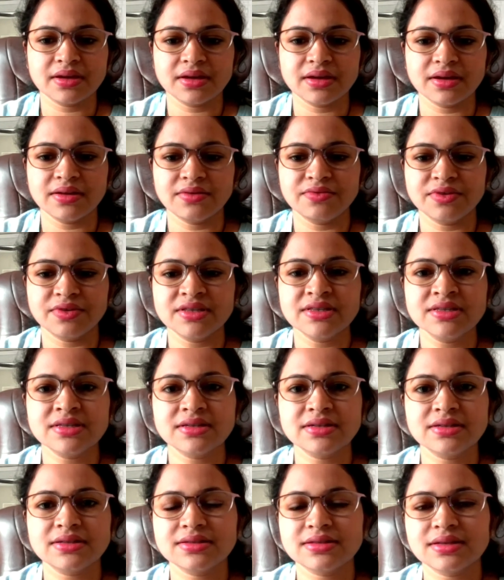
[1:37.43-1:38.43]
And once
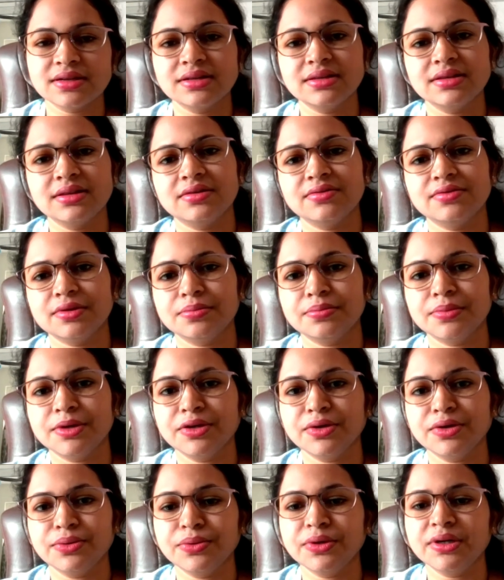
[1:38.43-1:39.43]
it is done, there will be
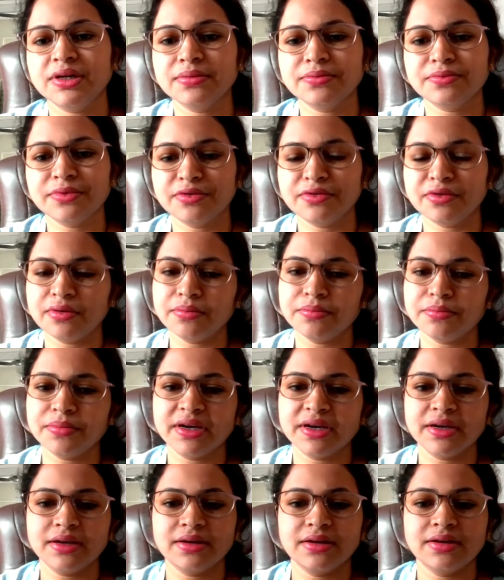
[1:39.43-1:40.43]
UAT performed
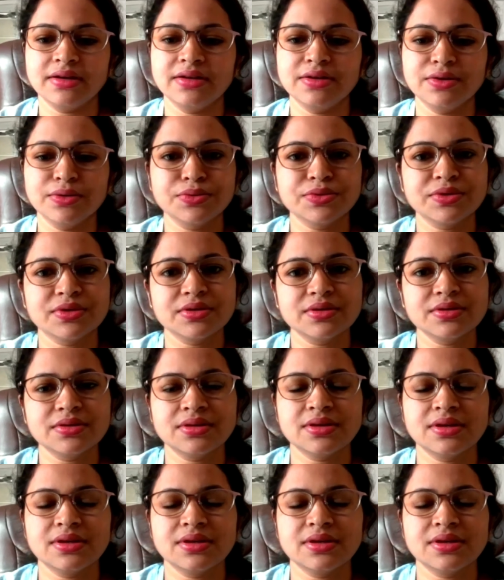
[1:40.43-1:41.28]
by end users.